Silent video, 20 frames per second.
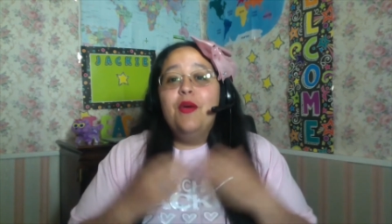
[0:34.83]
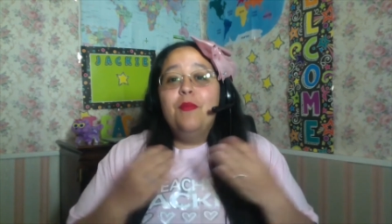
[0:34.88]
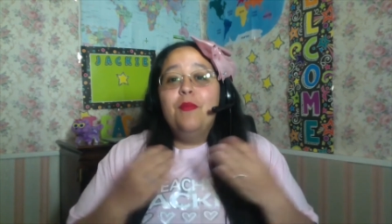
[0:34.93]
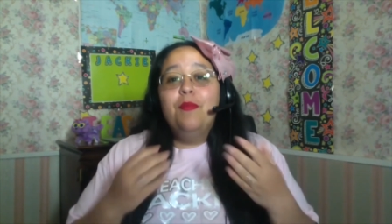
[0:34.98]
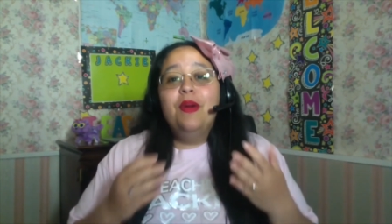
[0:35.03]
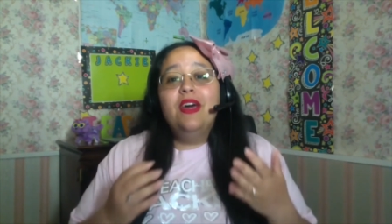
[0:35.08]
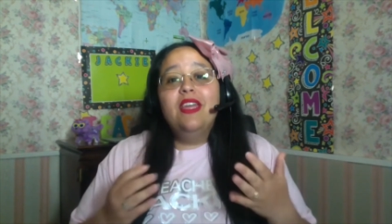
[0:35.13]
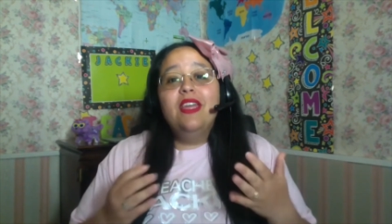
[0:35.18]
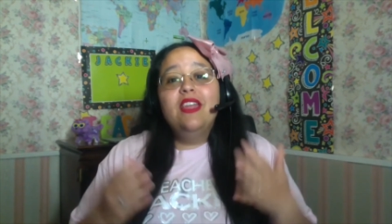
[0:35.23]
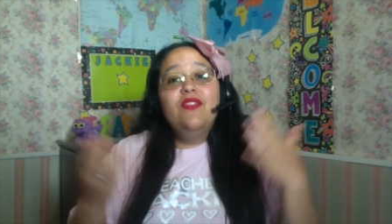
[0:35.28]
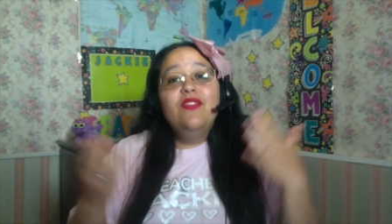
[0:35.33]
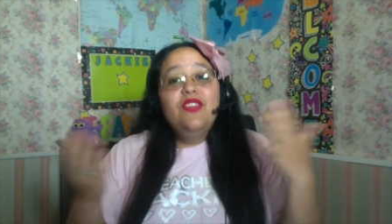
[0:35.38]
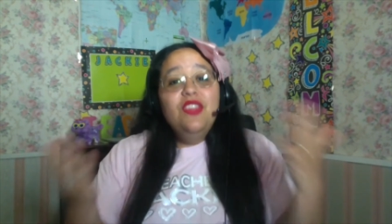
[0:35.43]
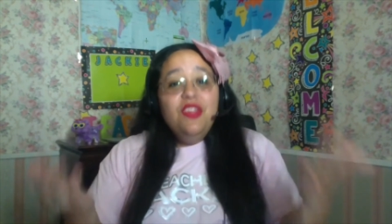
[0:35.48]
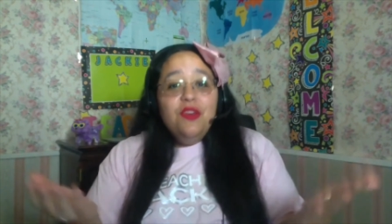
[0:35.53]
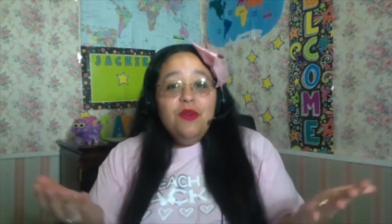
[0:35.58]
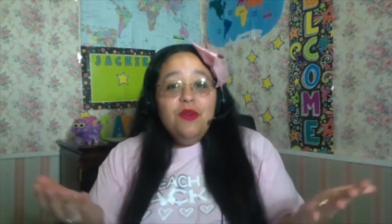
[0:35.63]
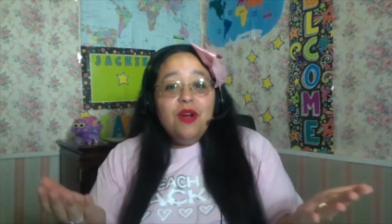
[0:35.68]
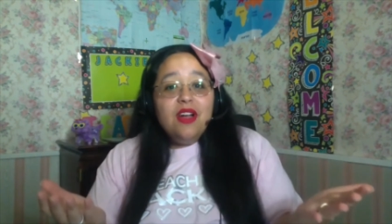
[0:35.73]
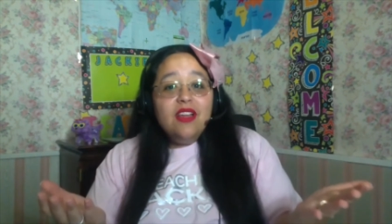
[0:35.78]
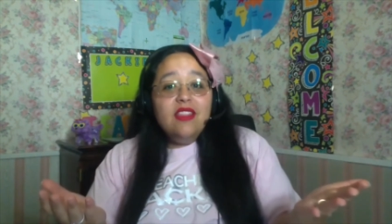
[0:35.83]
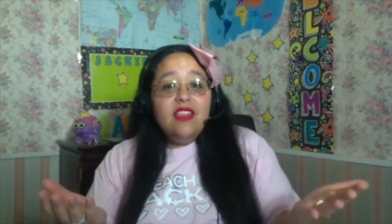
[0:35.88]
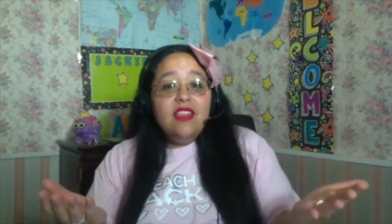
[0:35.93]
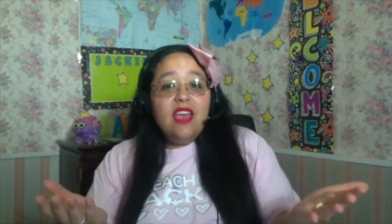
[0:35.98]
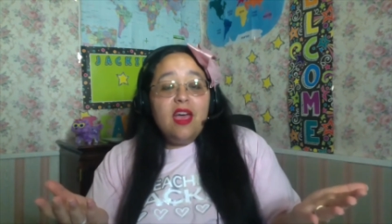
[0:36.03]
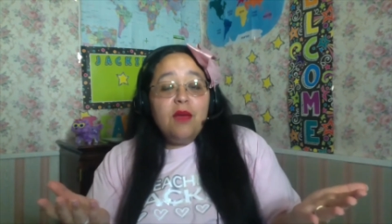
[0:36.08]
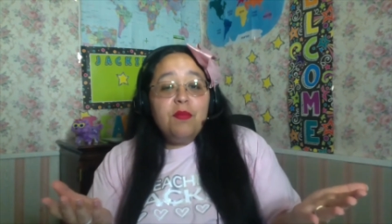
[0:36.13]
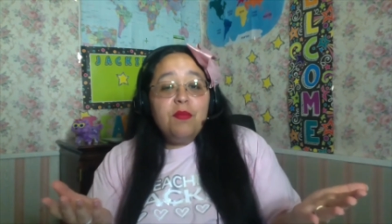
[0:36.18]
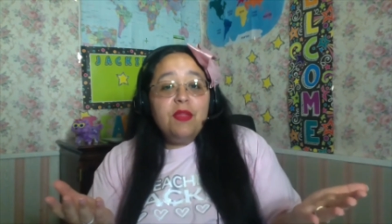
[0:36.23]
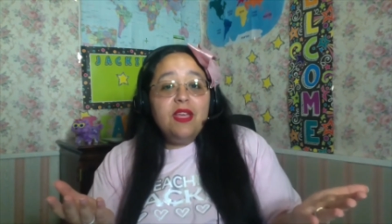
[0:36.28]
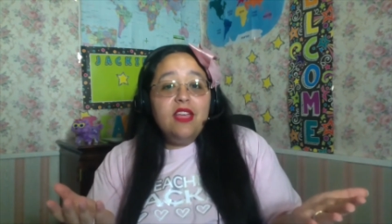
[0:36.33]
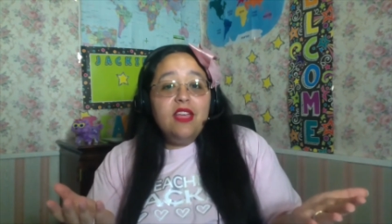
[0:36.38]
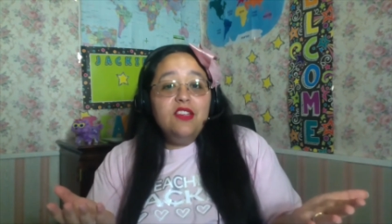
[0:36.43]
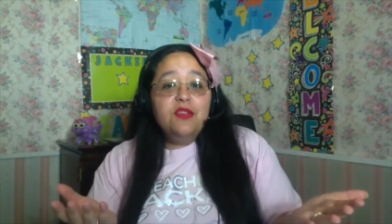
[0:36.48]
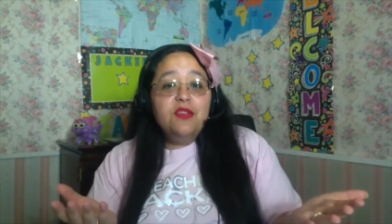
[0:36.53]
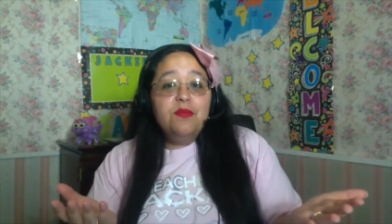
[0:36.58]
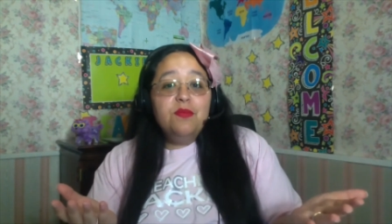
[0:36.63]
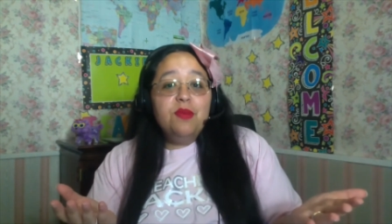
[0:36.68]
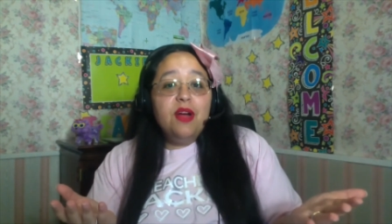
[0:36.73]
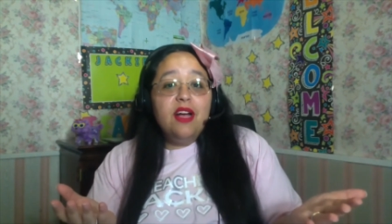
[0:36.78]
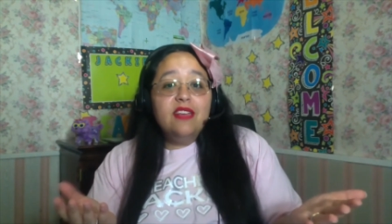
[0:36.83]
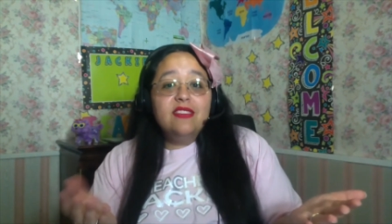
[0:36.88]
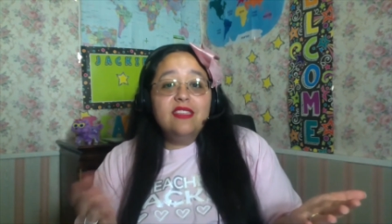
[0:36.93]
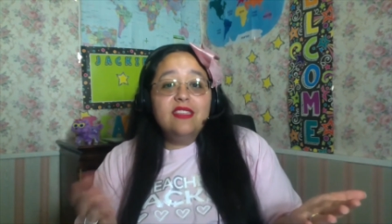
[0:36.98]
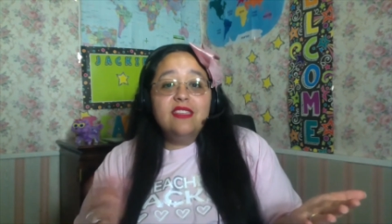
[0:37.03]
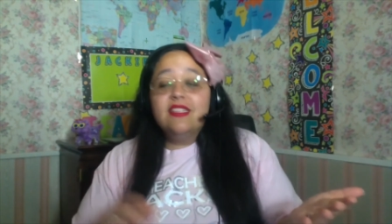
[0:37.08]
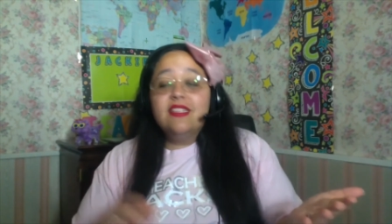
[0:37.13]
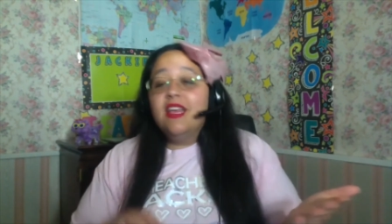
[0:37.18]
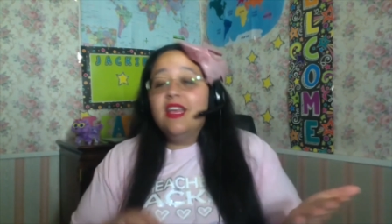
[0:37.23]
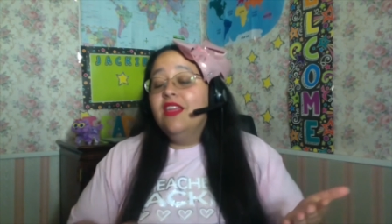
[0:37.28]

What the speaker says: But if you are in the application process,